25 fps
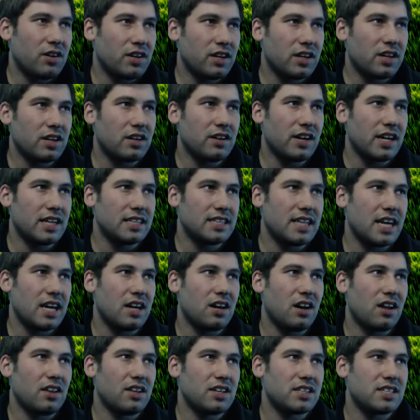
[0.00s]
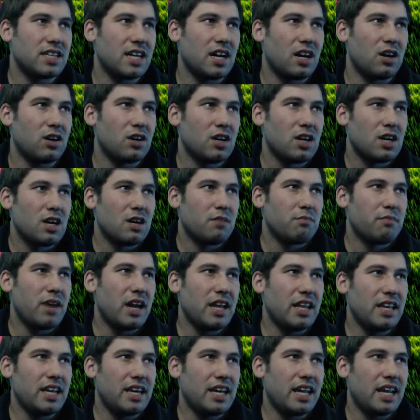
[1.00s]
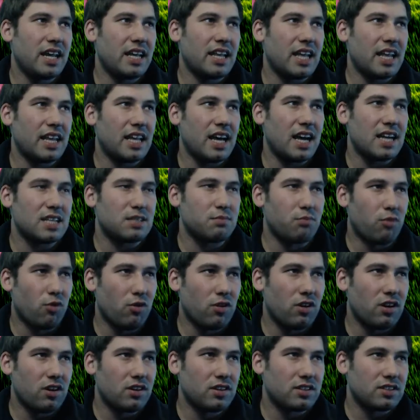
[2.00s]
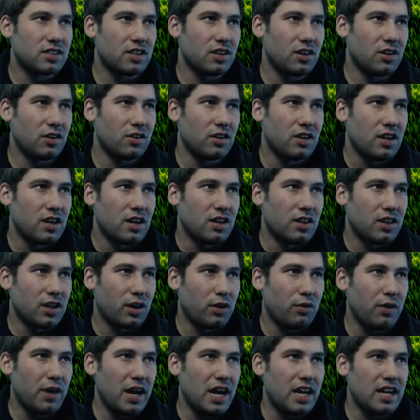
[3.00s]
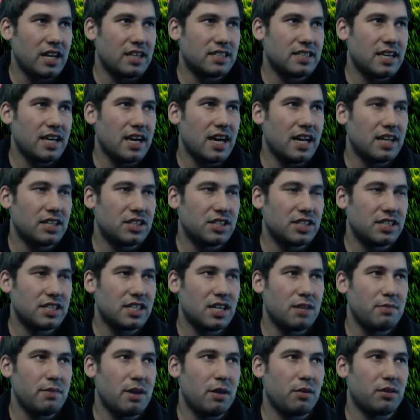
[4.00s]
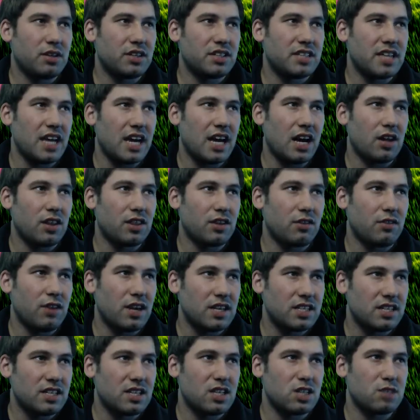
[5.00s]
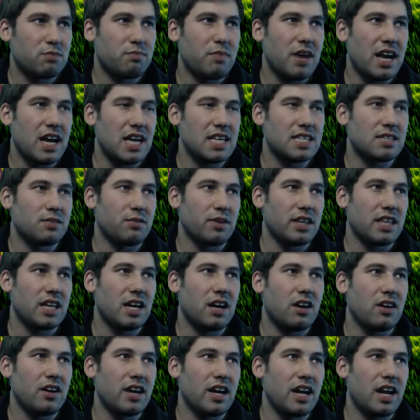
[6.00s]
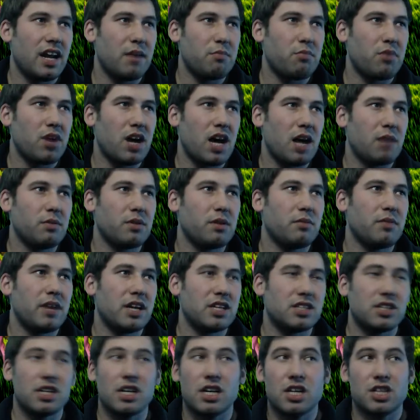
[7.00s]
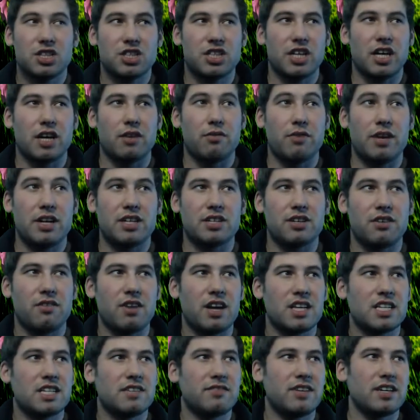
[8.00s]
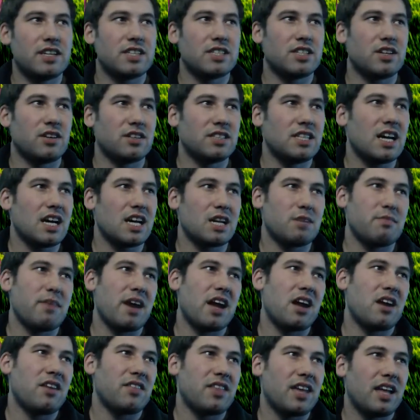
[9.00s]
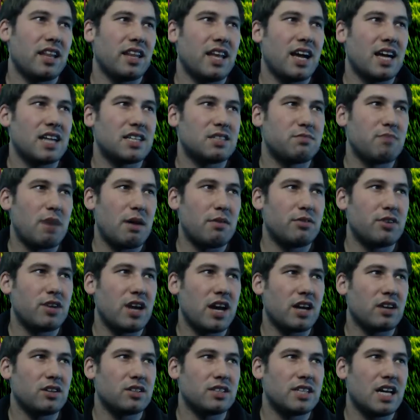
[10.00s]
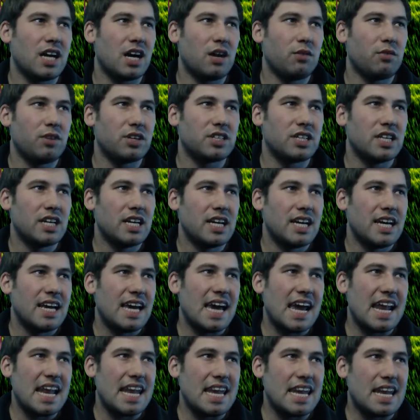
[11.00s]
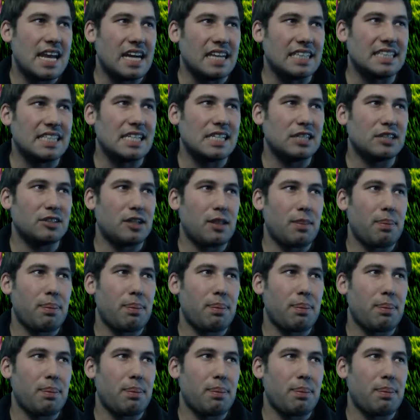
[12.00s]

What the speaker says: They're going to go ahead and take all this out, mainly getting that last mortar. So the queen is in. She's going to be able to take out the rest of this base without any problem, as she can reach the rest of it. So it's not going to matter if that last baby drag goes down, which it doesn't.